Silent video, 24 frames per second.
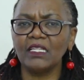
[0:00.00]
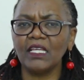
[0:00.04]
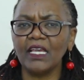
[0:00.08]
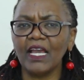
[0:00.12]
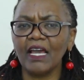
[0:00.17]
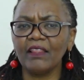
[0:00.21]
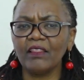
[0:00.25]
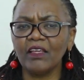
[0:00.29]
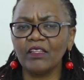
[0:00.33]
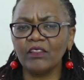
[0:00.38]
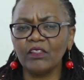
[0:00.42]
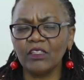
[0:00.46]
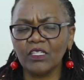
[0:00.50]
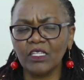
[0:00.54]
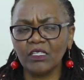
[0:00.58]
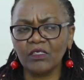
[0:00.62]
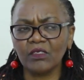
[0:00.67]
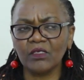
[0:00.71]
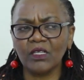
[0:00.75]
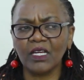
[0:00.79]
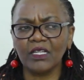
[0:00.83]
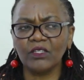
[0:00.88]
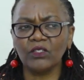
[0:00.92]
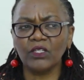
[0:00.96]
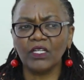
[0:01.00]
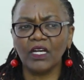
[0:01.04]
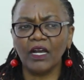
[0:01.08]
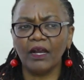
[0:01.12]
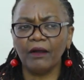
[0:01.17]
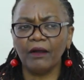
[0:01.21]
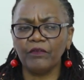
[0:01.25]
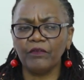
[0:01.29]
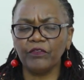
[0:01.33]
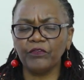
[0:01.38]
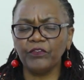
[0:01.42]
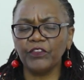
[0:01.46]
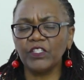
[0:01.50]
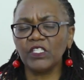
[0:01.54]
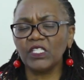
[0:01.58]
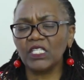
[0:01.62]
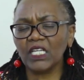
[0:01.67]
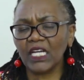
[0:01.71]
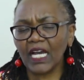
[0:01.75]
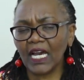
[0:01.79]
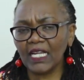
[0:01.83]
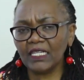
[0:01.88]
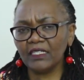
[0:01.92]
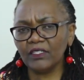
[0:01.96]
The other things that
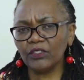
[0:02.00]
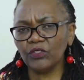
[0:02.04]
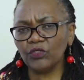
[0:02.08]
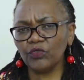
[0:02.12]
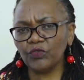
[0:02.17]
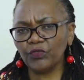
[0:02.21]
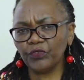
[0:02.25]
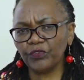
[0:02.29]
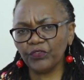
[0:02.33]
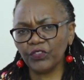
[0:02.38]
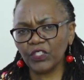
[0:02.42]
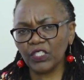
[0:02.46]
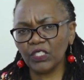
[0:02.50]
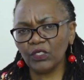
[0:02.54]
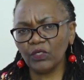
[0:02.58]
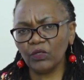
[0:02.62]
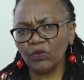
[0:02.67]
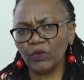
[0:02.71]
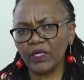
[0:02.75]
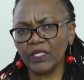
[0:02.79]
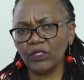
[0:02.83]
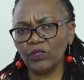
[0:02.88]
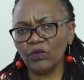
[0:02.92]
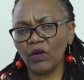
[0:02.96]
physically you feel when